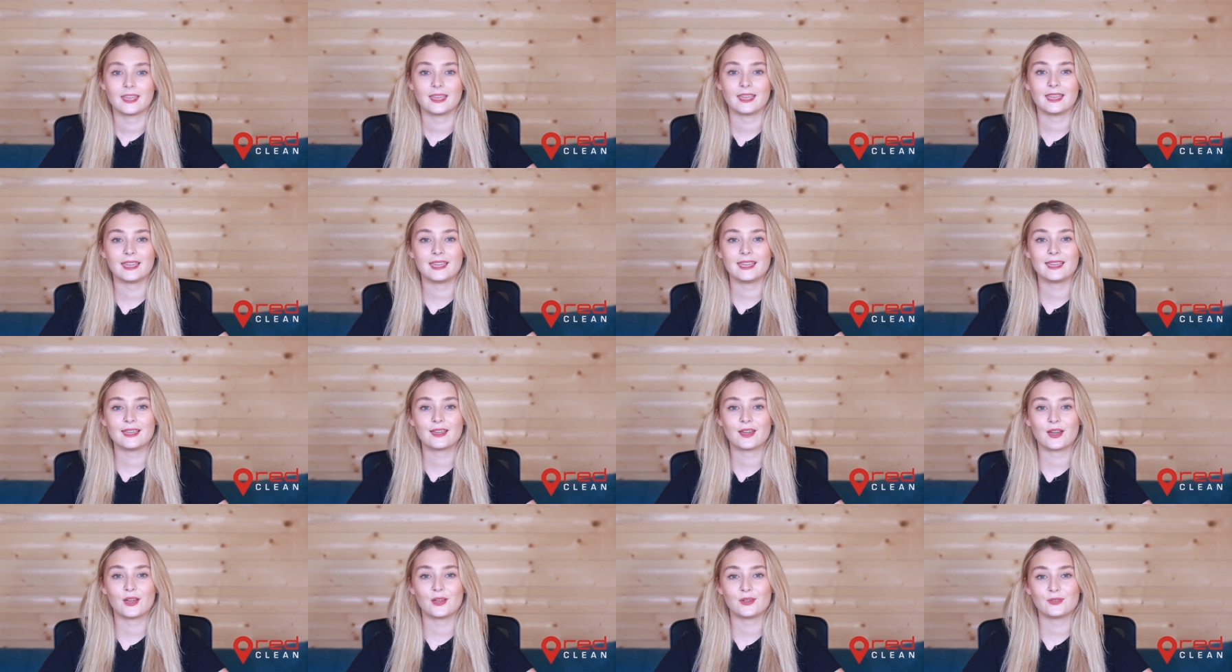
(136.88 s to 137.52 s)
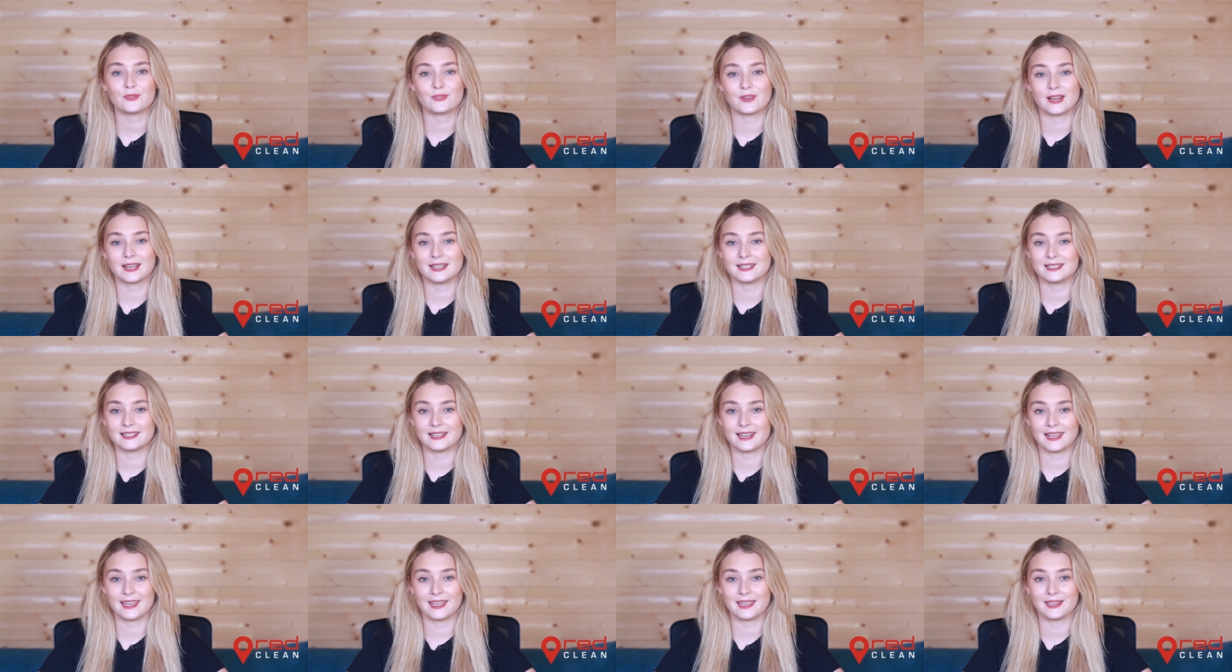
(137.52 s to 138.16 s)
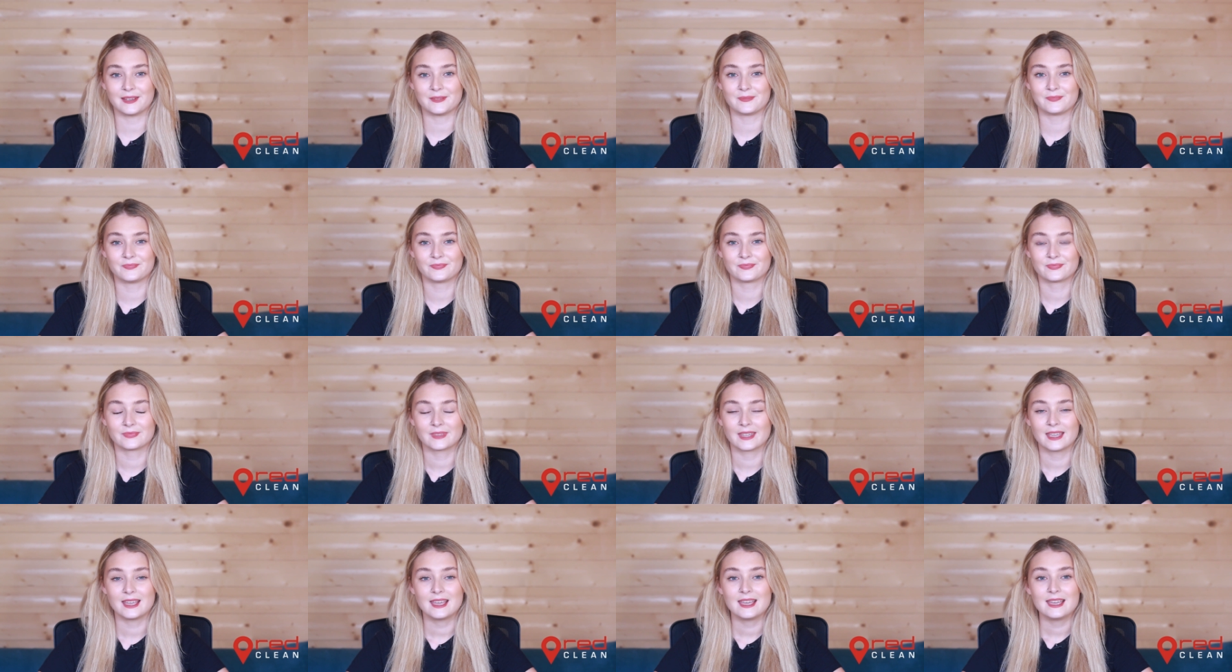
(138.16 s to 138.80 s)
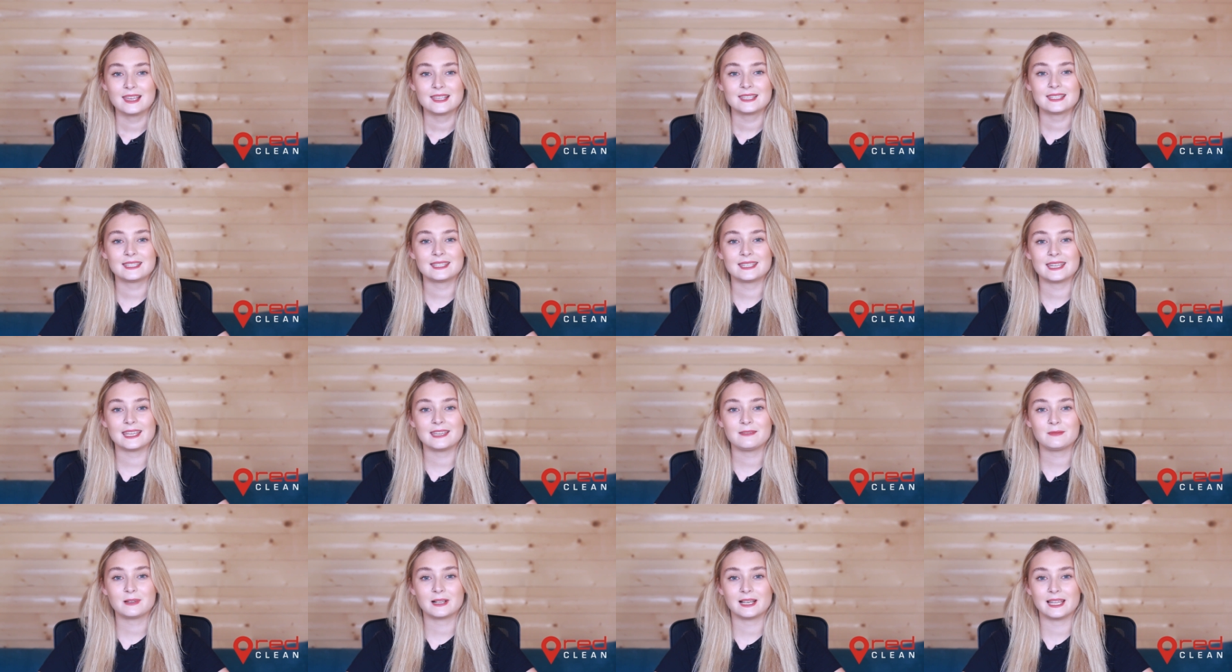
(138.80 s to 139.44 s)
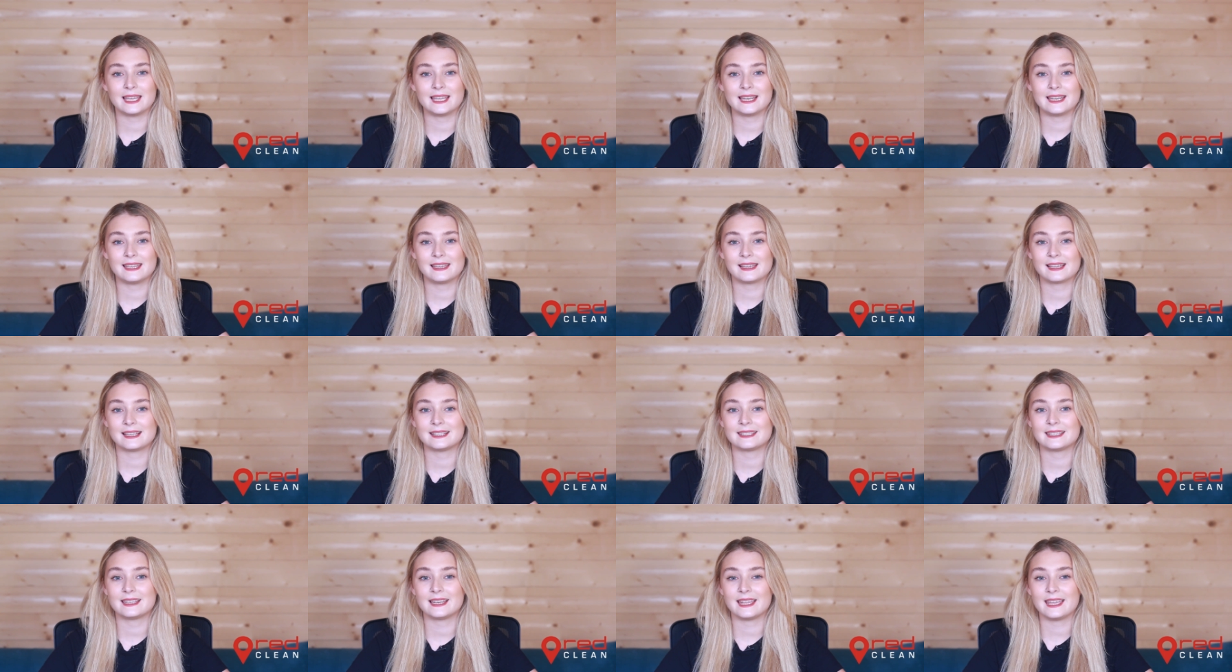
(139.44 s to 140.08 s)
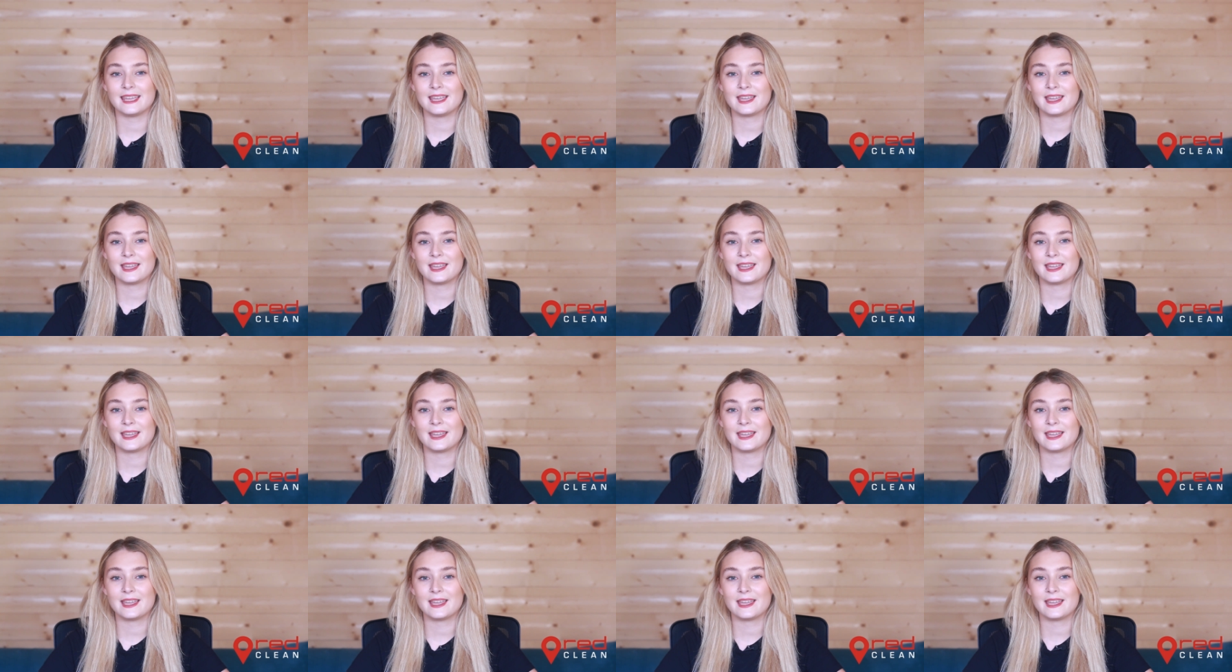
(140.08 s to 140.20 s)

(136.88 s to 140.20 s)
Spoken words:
Eco-friendly. Steam cleaning is an